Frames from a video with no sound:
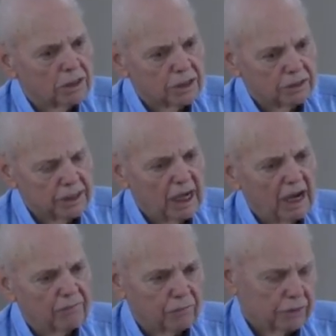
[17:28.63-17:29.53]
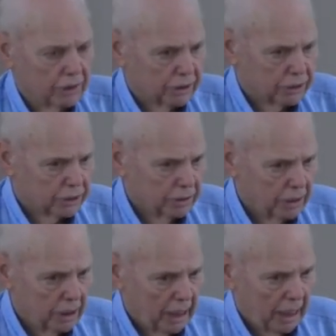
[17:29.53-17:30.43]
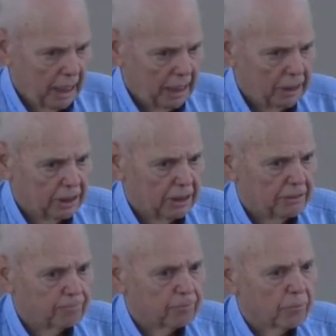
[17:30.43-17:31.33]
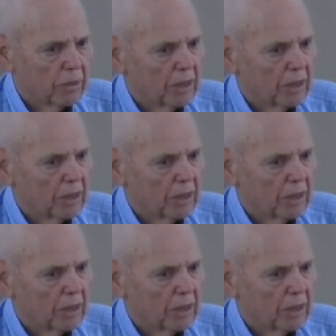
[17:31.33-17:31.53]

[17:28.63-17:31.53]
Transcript: to die for us, and uh,